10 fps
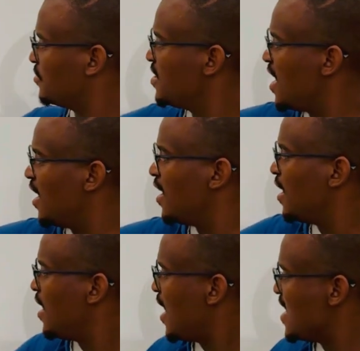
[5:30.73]
here,
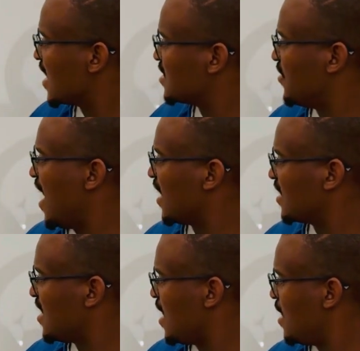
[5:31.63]
a negative angle
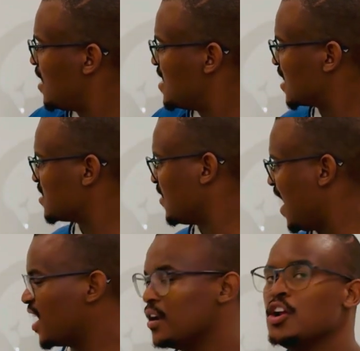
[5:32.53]
here, negative
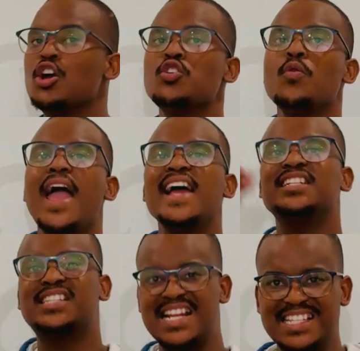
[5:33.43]
angle, you add
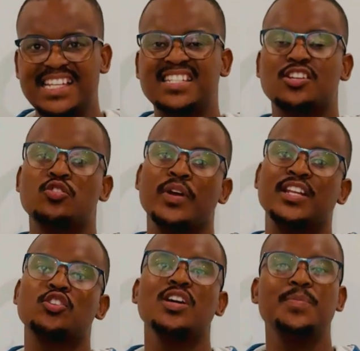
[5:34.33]
360 to it
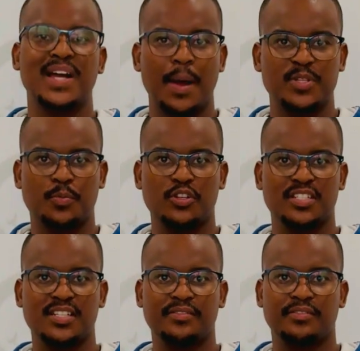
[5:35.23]
so it becomes
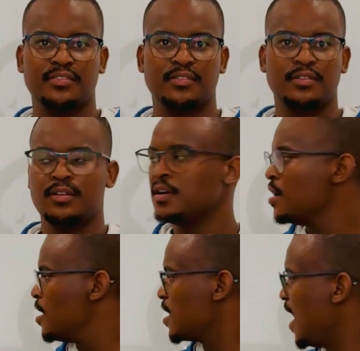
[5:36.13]
positive,
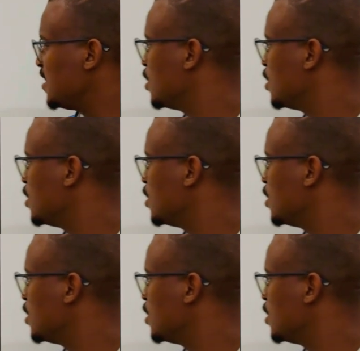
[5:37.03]
right?